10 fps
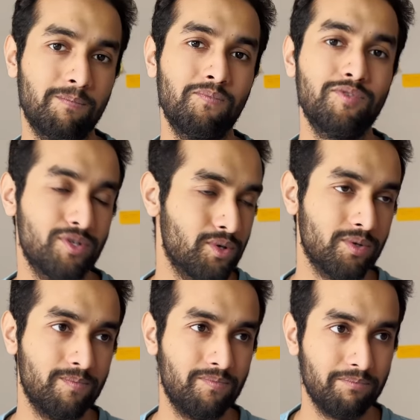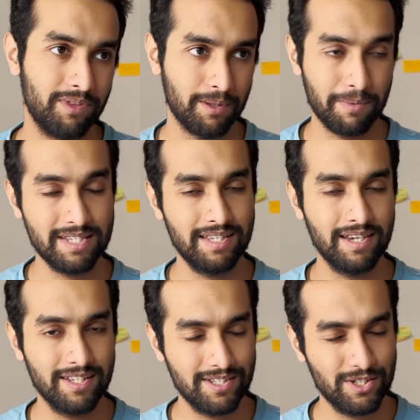So the best thing
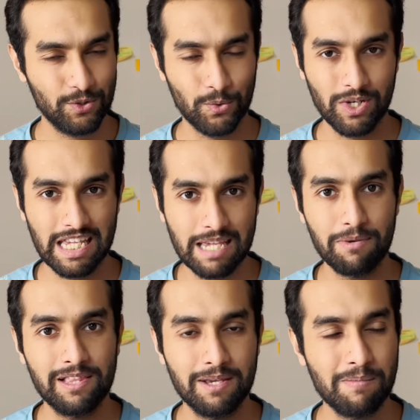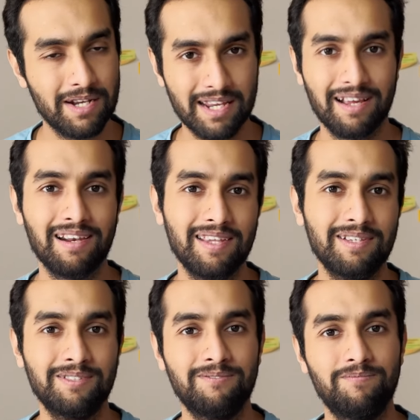is to email them directly.
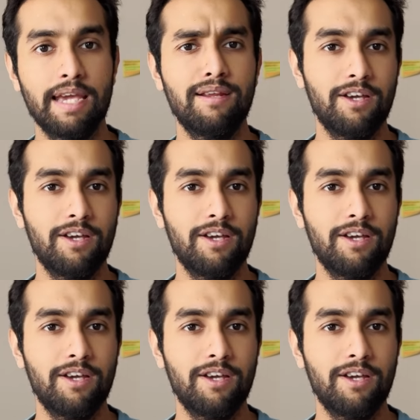It's again a